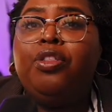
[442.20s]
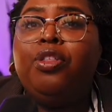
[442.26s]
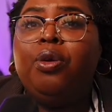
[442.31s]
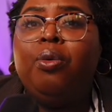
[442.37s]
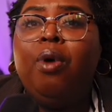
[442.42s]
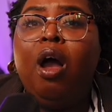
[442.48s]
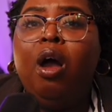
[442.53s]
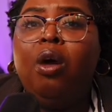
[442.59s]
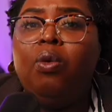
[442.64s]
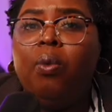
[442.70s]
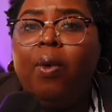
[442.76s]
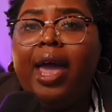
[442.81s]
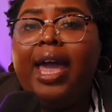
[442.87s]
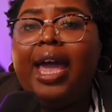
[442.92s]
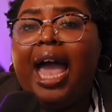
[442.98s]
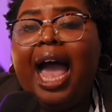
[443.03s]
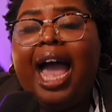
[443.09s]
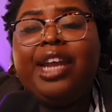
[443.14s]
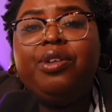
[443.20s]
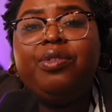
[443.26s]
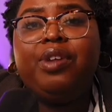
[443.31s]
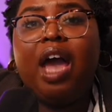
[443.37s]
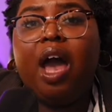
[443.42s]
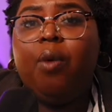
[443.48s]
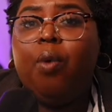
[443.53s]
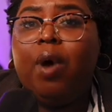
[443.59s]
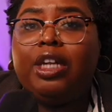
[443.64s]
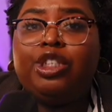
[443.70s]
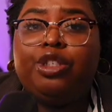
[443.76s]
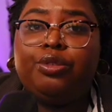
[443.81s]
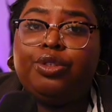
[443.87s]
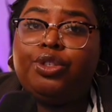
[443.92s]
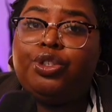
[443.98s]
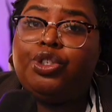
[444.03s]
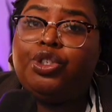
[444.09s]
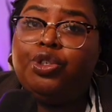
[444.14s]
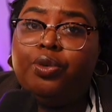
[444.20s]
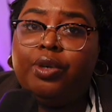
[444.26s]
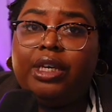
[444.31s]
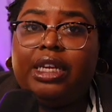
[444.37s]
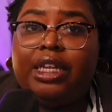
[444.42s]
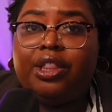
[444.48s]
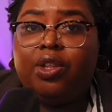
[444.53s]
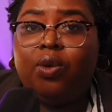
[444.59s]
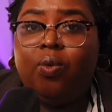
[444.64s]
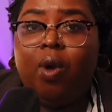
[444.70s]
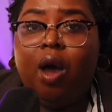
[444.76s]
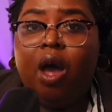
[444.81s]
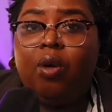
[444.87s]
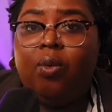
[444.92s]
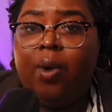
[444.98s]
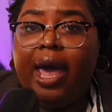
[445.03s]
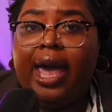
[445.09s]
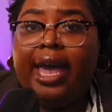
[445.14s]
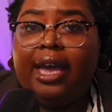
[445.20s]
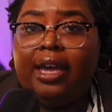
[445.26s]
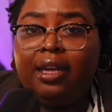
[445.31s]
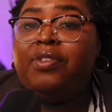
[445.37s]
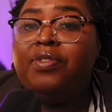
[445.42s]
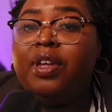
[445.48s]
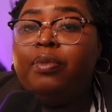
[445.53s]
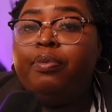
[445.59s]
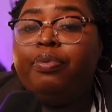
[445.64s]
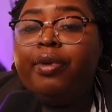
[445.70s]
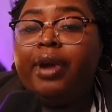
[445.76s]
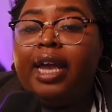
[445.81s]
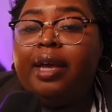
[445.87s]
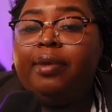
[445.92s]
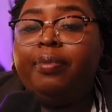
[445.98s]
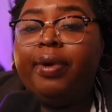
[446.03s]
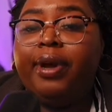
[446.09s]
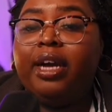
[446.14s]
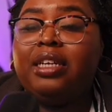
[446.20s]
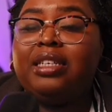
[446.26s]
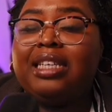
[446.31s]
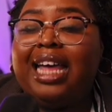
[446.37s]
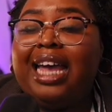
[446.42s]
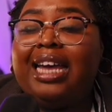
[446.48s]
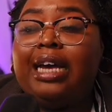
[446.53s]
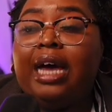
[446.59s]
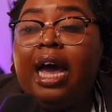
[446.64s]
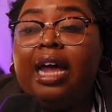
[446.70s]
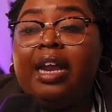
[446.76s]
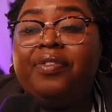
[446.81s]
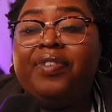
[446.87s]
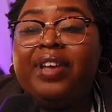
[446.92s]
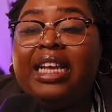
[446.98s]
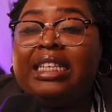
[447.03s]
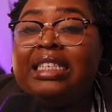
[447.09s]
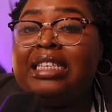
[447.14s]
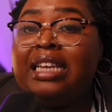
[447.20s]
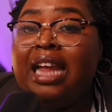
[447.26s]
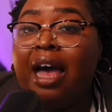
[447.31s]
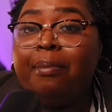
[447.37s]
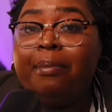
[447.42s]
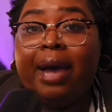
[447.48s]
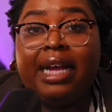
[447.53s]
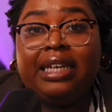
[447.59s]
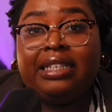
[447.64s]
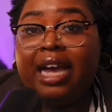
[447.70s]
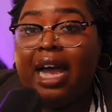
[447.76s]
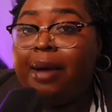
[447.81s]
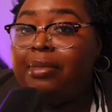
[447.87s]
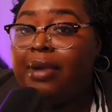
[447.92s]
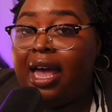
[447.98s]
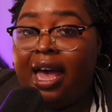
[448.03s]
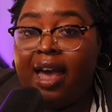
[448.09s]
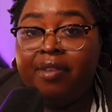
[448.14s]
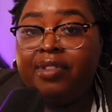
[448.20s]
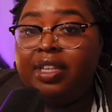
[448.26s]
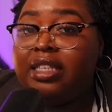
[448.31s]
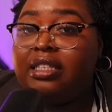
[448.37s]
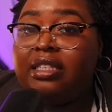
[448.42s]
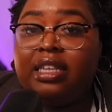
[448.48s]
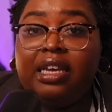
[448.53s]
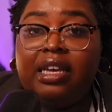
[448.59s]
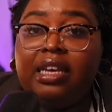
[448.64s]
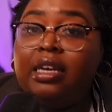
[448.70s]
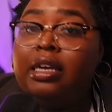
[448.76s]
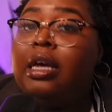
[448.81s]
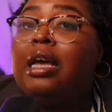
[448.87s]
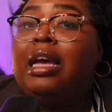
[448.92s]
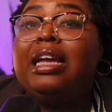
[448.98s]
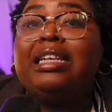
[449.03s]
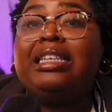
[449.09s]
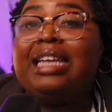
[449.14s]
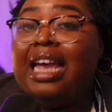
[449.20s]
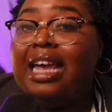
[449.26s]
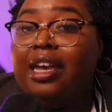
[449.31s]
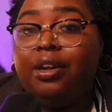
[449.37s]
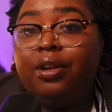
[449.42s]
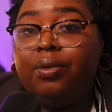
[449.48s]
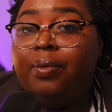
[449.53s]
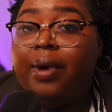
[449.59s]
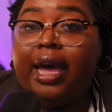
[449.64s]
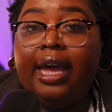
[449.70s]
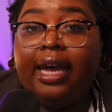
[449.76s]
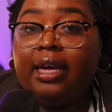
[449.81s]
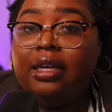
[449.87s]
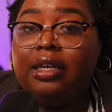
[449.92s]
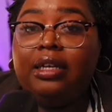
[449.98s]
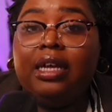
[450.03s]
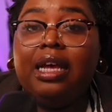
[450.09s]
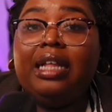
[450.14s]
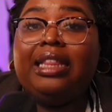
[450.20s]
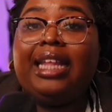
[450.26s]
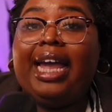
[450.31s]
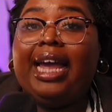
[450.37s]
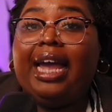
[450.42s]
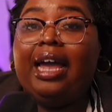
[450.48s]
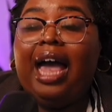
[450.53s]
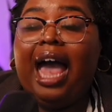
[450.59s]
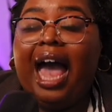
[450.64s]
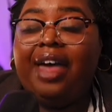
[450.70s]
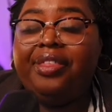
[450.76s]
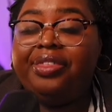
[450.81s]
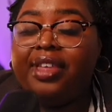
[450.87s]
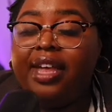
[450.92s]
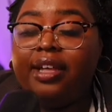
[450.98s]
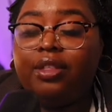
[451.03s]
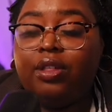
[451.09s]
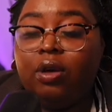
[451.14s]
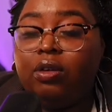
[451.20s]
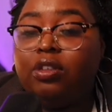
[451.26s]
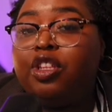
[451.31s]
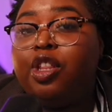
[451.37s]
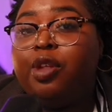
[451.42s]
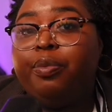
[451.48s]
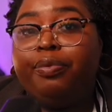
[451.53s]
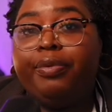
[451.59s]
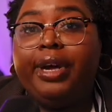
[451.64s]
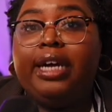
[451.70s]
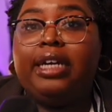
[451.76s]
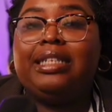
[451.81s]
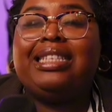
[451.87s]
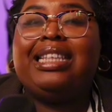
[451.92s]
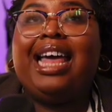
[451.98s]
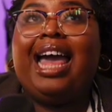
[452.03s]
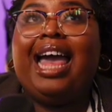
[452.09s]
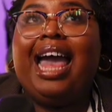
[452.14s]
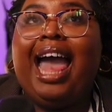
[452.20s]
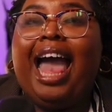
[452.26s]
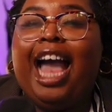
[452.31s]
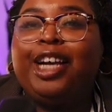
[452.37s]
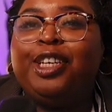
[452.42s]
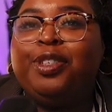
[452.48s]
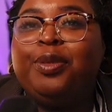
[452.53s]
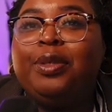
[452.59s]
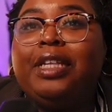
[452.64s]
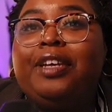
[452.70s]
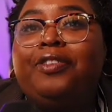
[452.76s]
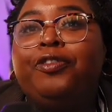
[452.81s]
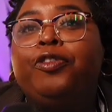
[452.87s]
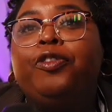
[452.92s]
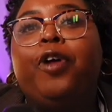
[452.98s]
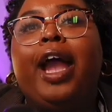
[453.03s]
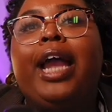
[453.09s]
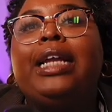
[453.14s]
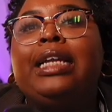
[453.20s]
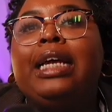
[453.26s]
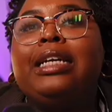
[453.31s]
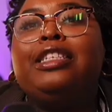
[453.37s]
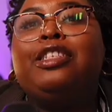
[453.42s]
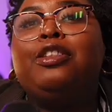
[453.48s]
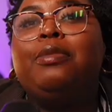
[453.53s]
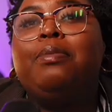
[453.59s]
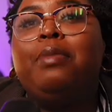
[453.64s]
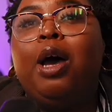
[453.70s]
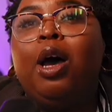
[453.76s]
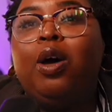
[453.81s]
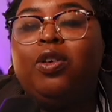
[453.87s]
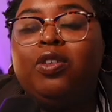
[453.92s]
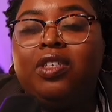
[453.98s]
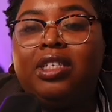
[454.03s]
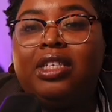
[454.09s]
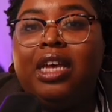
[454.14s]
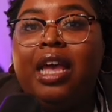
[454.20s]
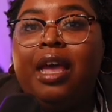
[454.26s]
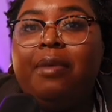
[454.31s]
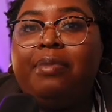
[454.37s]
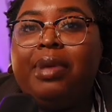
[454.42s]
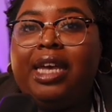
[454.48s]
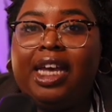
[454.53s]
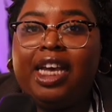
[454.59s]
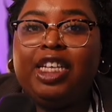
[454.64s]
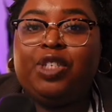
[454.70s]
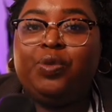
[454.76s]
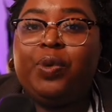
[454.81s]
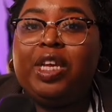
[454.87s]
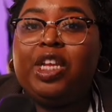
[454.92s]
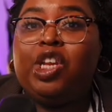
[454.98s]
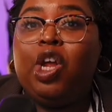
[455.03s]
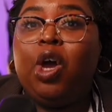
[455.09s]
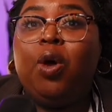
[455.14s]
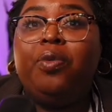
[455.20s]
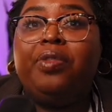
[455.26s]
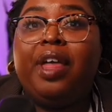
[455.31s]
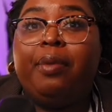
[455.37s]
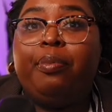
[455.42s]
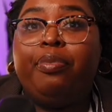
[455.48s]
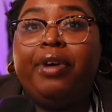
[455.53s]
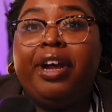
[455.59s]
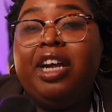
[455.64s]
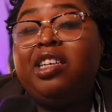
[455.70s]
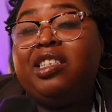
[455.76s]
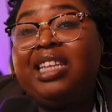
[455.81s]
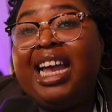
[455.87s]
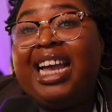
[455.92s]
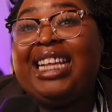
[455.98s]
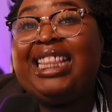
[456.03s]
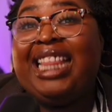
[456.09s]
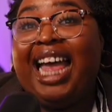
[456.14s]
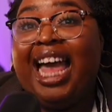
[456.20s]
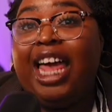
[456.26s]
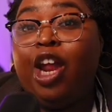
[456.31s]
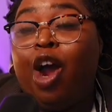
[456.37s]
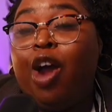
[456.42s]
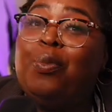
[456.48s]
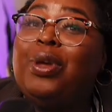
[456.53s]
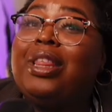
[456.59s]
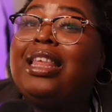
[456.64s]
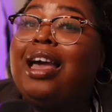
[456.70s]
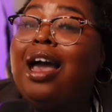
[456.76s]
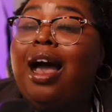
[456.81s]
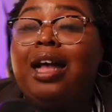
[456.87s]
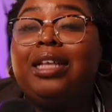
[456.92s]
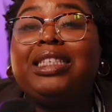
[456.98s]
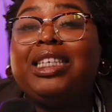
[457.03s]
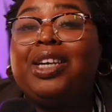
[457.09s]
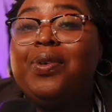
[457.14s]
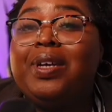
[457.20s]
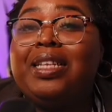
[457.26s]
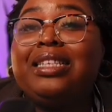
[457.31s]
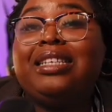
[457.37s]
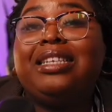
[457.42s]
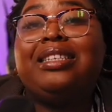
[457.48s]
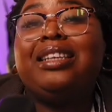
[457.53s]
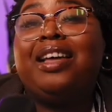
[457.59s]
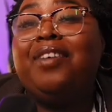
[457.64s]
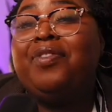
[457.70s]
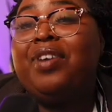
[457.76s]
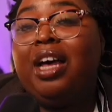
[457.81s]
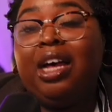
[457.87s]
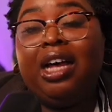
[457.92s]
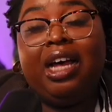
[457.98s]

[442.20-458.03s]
the wrong way. I do not want to steward it the wrong way. Even praying prayers like, God, if it's not my time to have this thing, take it away. Like, I think those are the prayers that actually frighten us the most, because we know that prayers like that come with consequences of